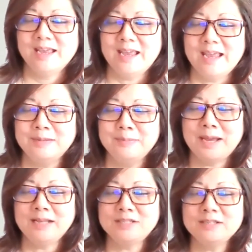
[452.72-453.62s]
And
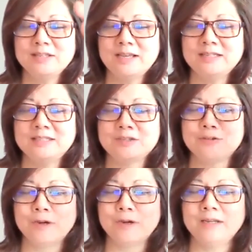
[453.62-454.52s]
imagine that it's
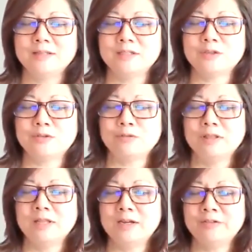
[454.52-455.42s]
creating this
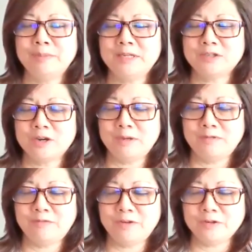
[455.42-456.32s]
love, peace, harmony
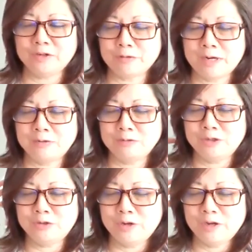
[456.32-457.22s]
field around
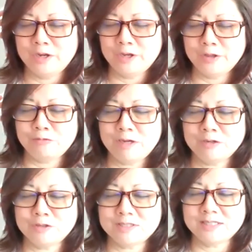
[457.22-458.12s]
you,
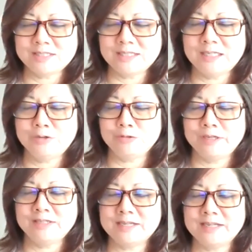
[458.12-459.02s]
360
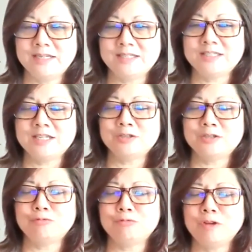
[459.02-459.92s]
degrees, and it's
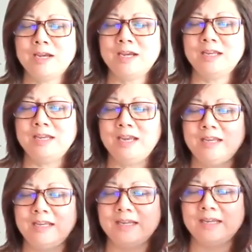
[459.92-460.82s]
just
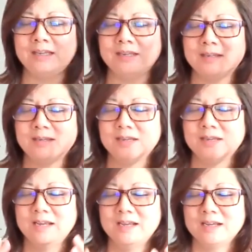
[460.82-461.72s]
radiating in,
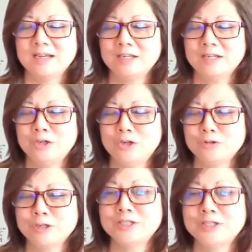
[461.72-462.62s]
kind of
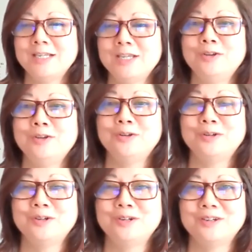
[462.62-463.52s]
nourishing you,
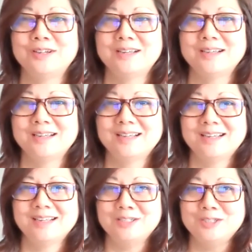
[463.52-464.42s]

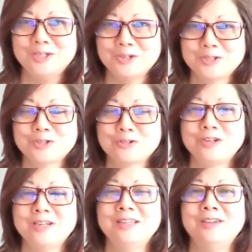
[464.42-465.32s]

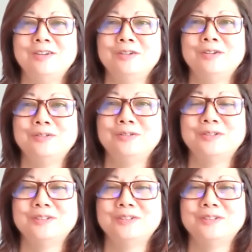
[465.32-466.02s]
nurturing you,